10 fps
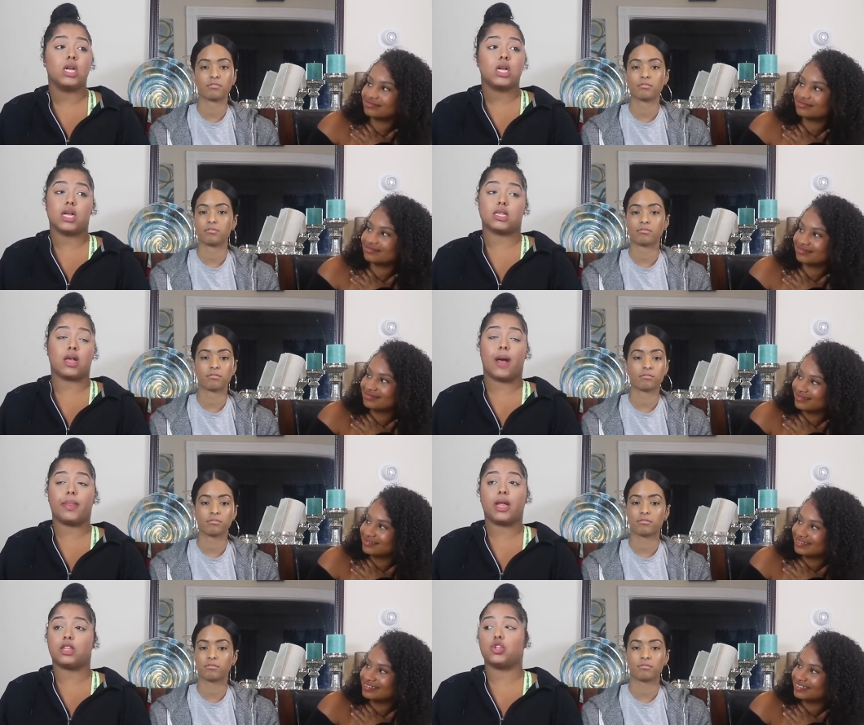Speaker 1: Cause I'm
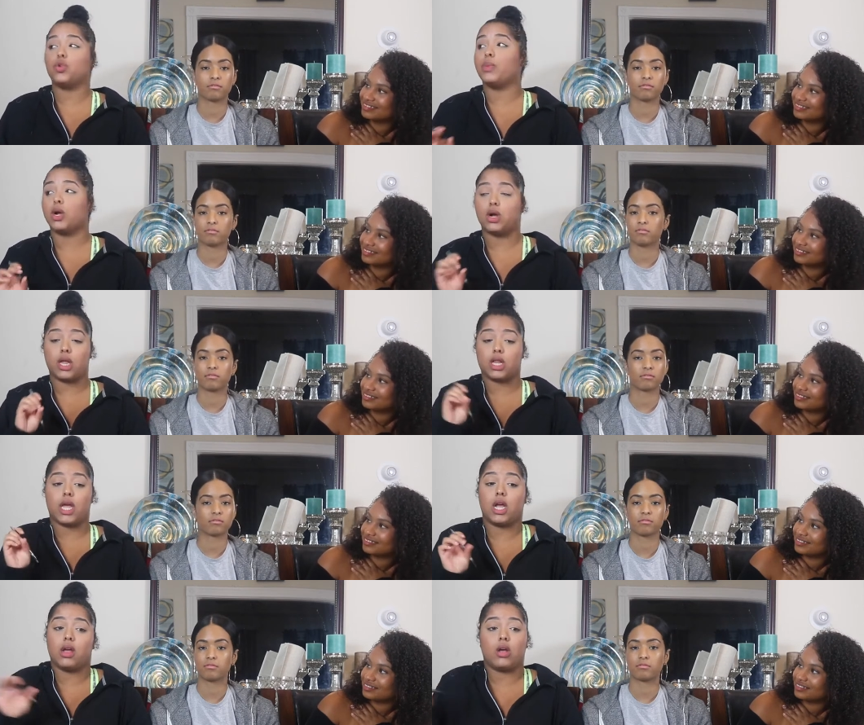not the stupid girl that
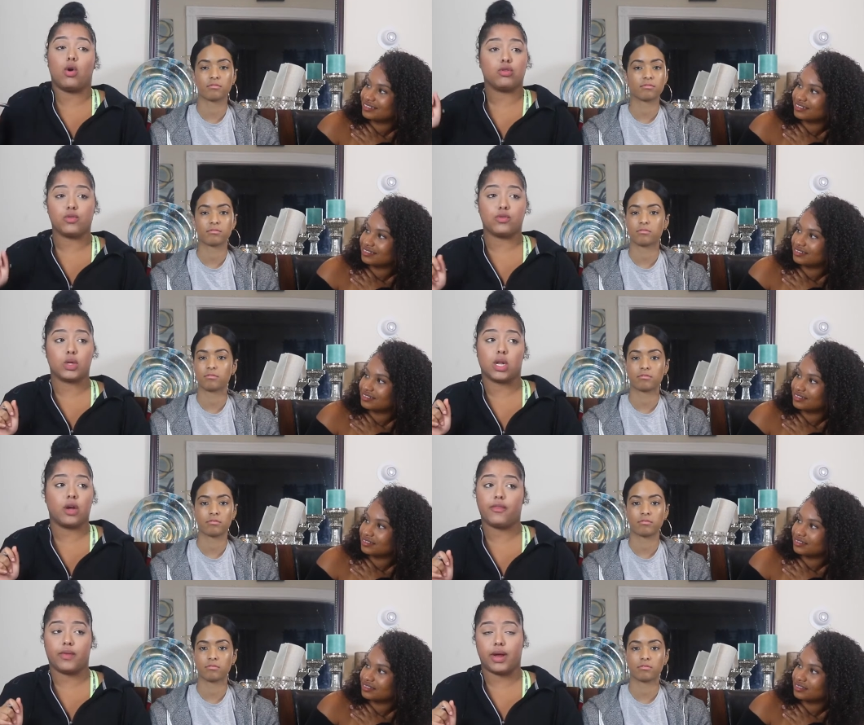like goes to look
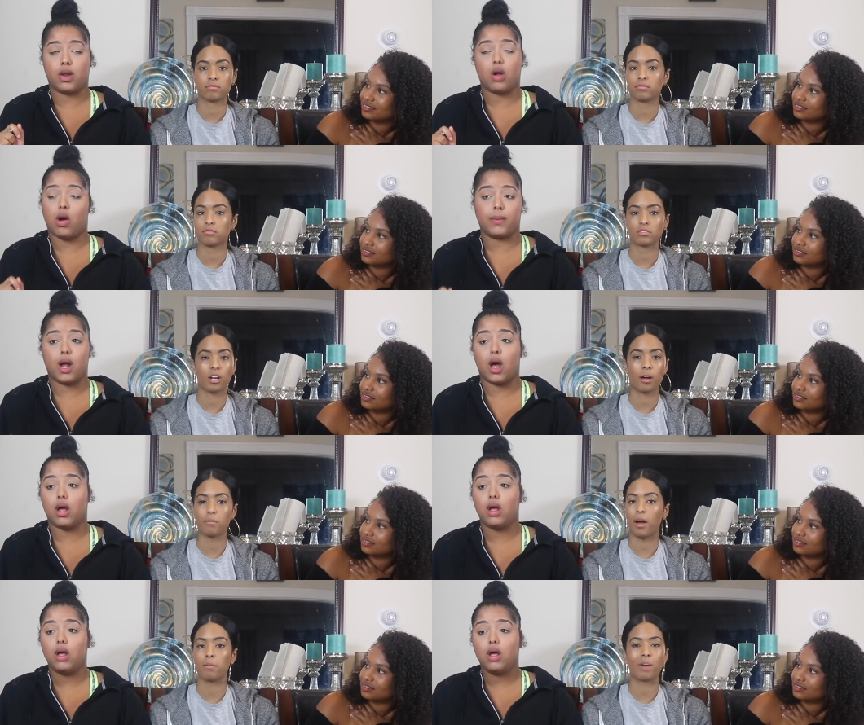for it. No, I'm not.
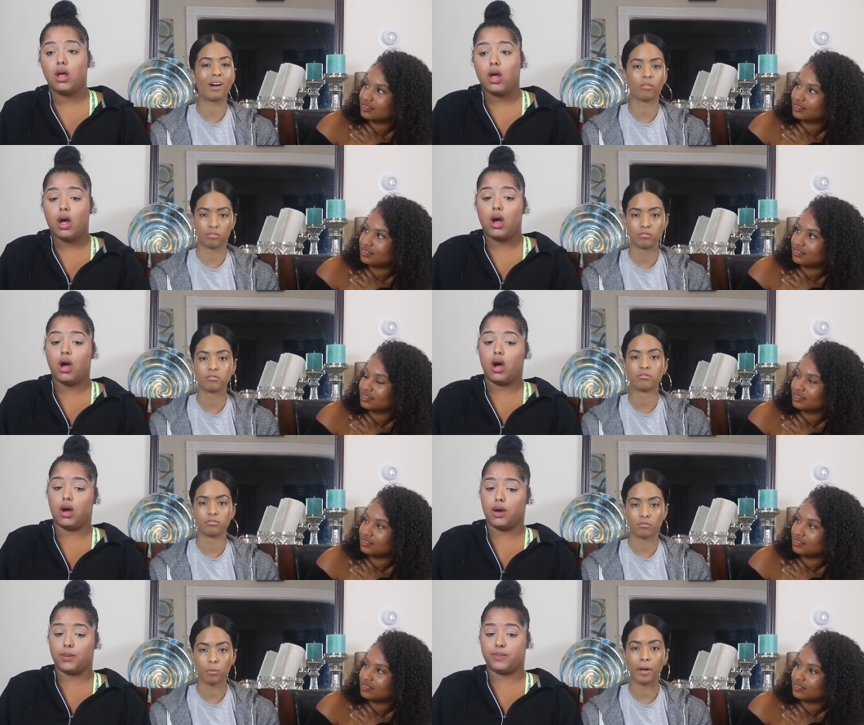I'm, I'm out.
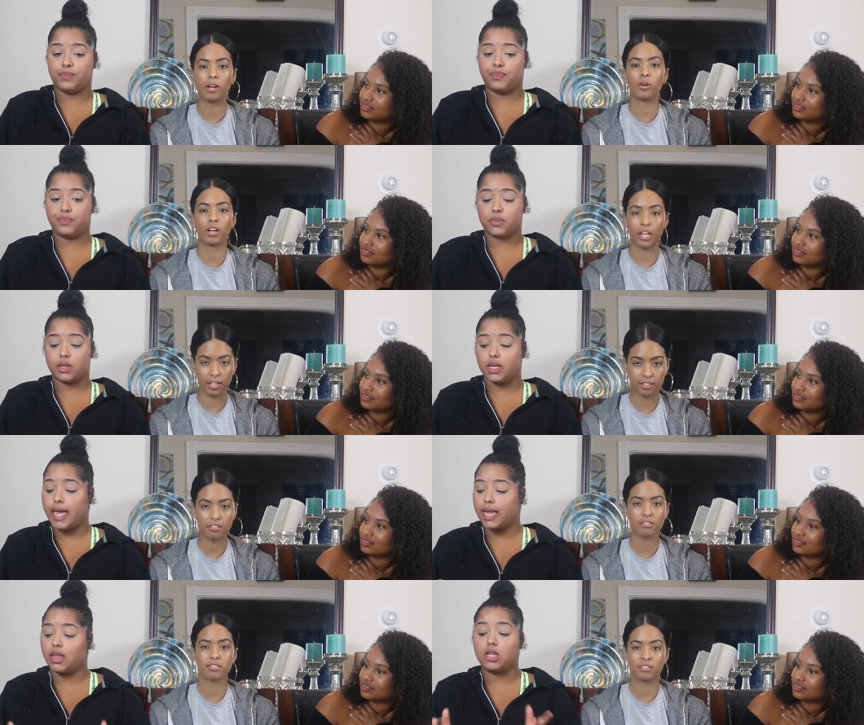Um, my long leg.
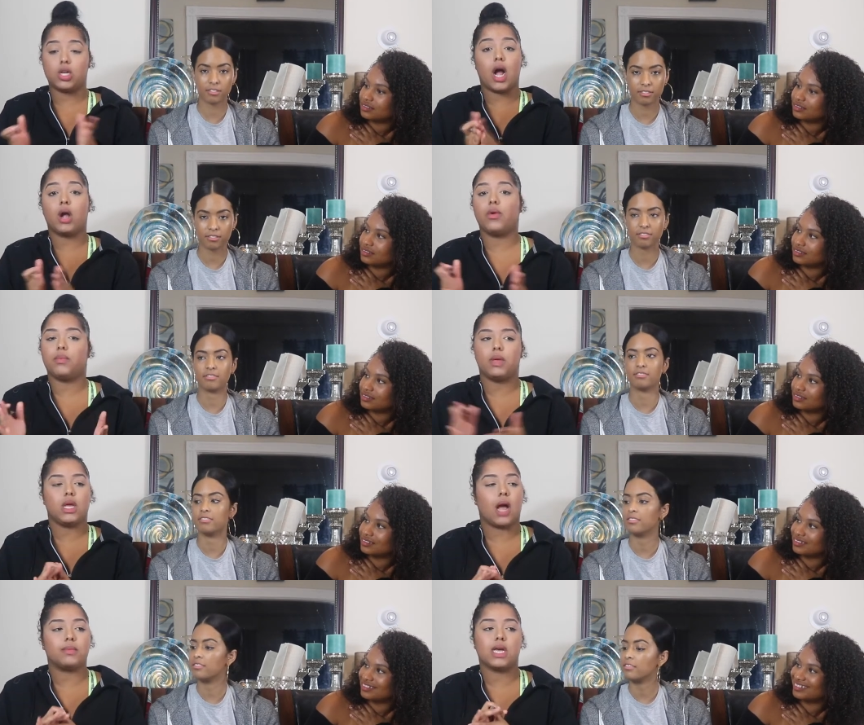Yeah, the dark with me.
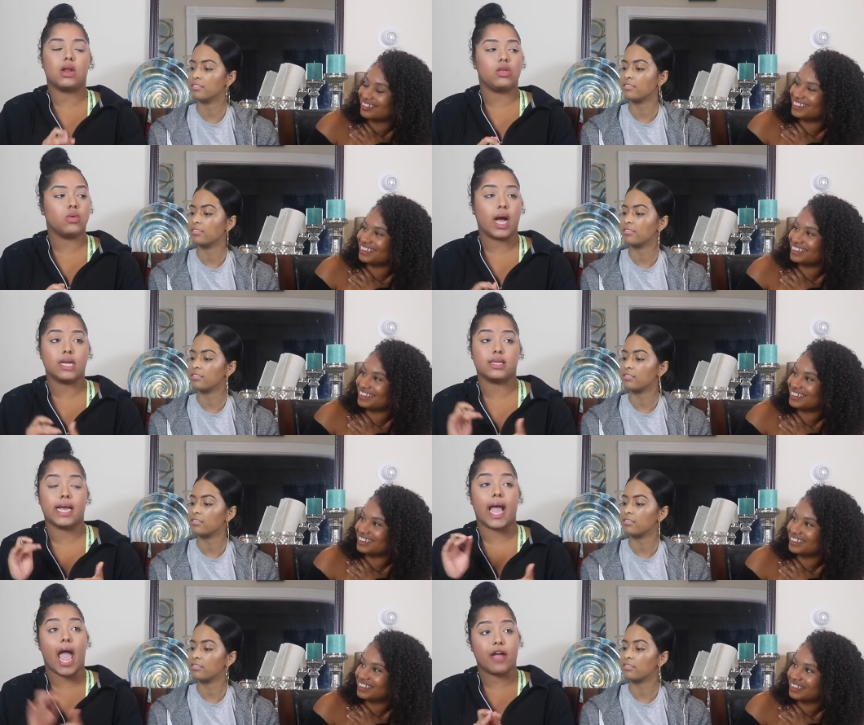I'm telling you guys,
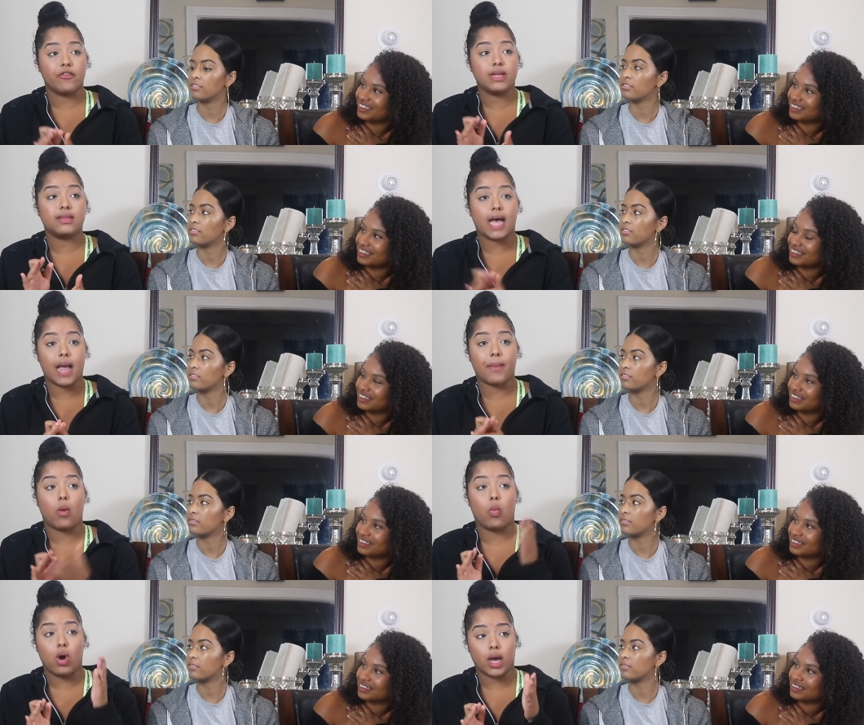like every time I
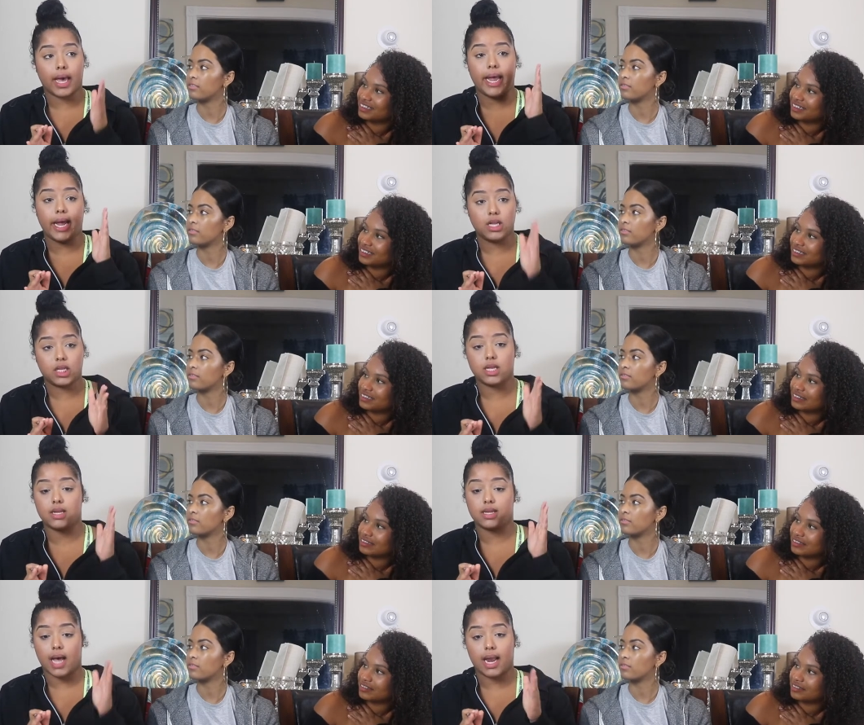walk into the
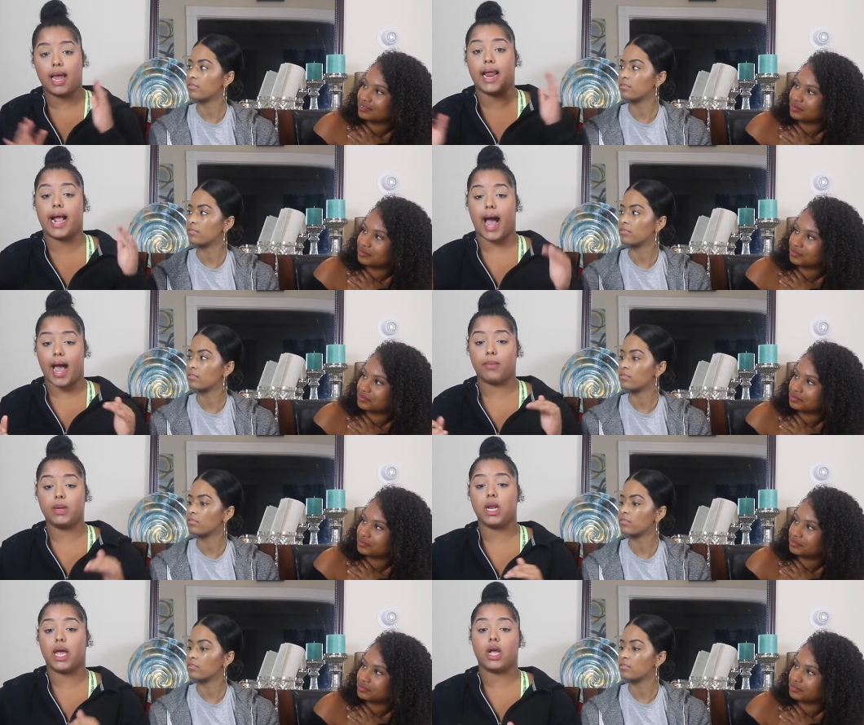sala, like I be
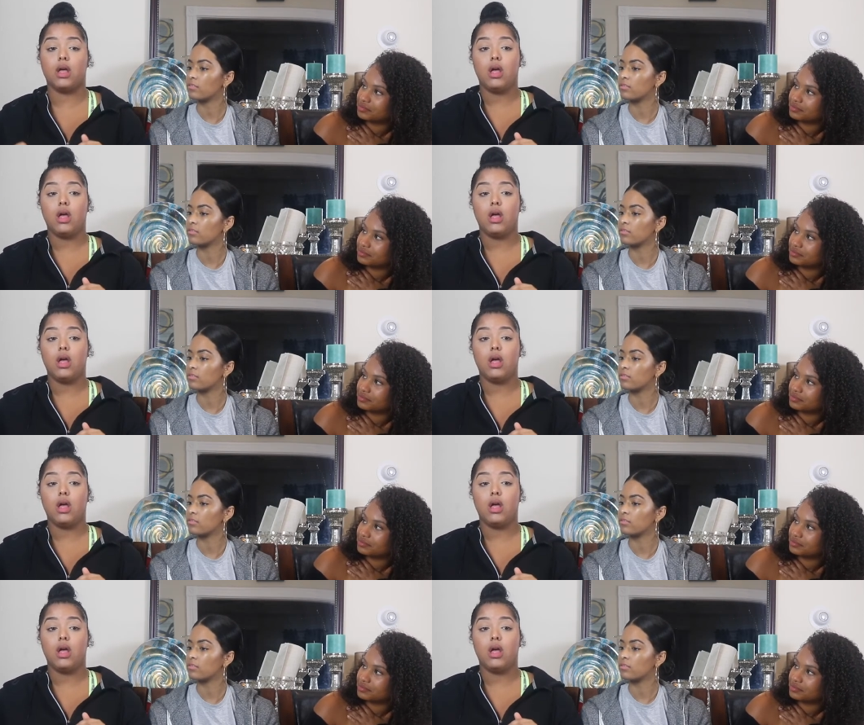like,